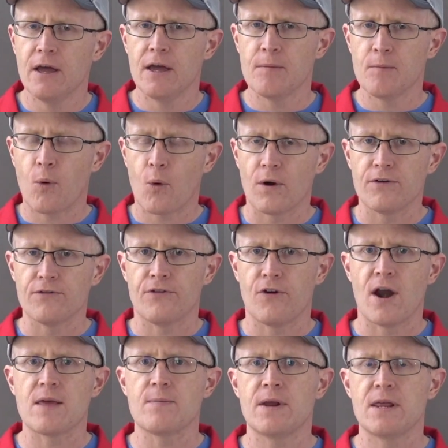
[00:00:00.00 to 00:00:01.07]
important for
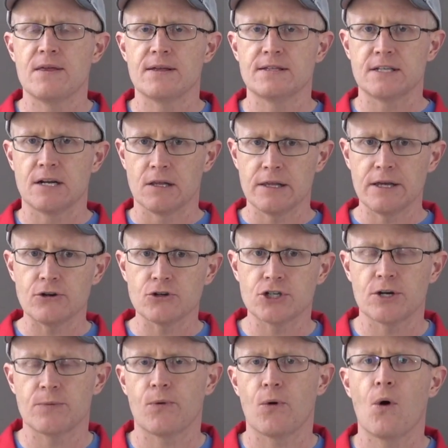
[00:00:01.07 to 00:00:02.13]
anybody that's in a
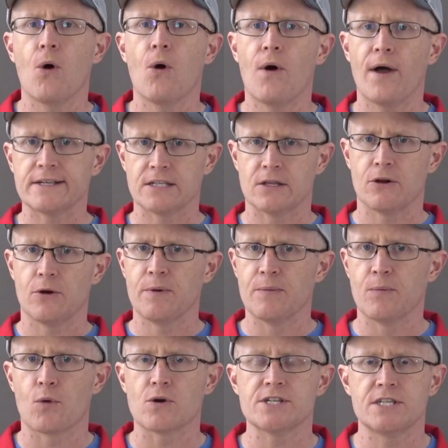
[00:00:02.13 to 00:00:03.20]
leadership role, has a little bit
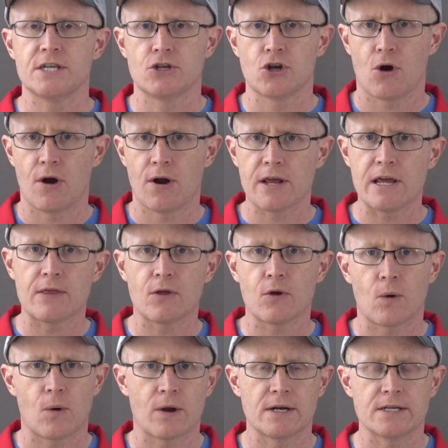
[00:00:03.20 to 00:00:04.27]
more seniority in their
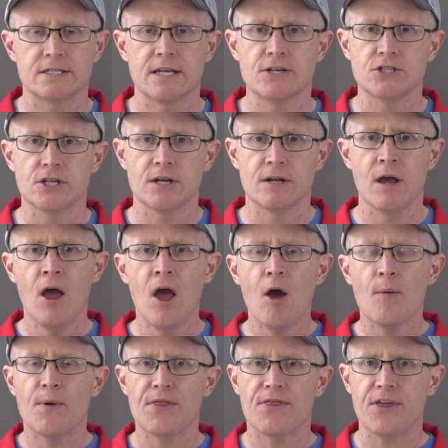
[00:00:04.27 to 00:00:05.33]
organization.
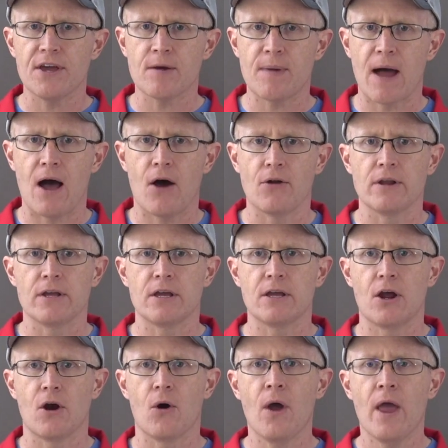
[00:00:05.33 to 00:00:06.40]
But think about,
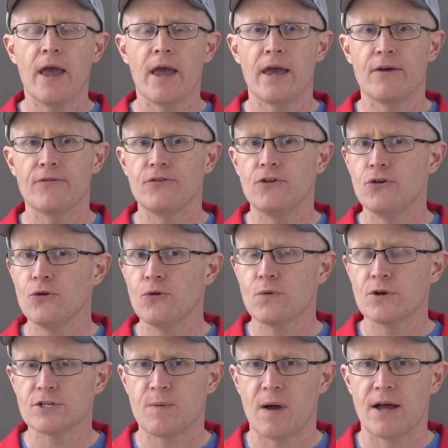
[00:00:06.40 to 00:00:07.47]
if you
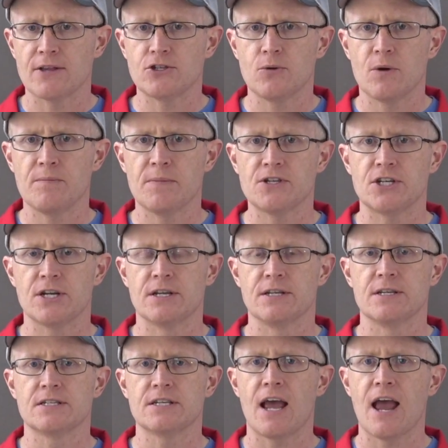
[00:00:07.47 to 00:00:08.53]
respond to a mission,
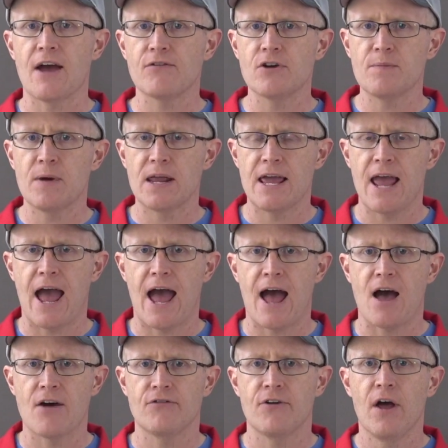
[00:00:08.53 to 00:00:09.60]
does everybody
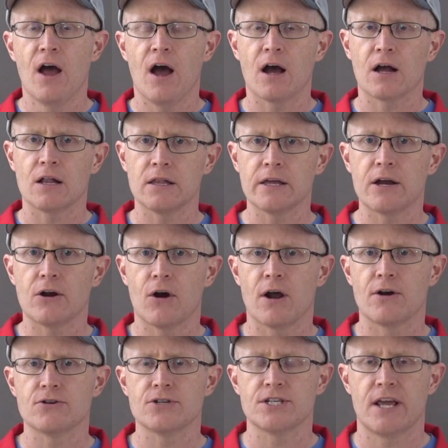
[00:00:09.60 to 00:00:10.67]
have a clear
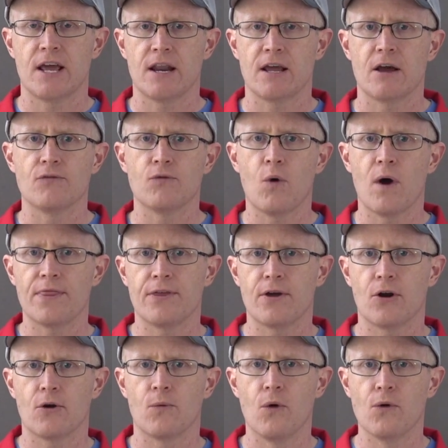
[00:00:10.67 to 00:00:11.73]
understanding of what
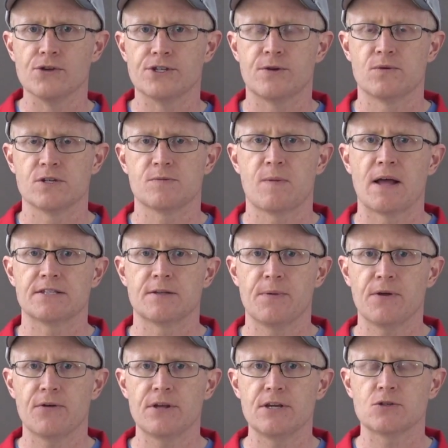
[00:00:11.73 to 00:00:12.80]
their roles and
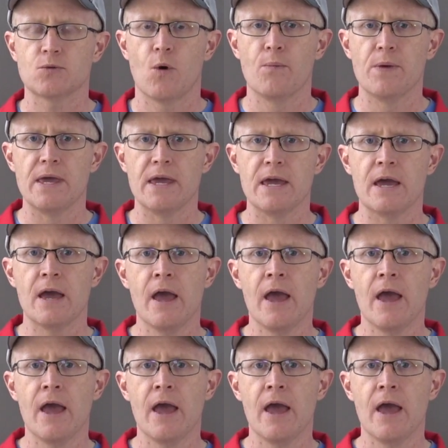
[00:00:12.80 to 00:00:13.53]
responsibilities will be?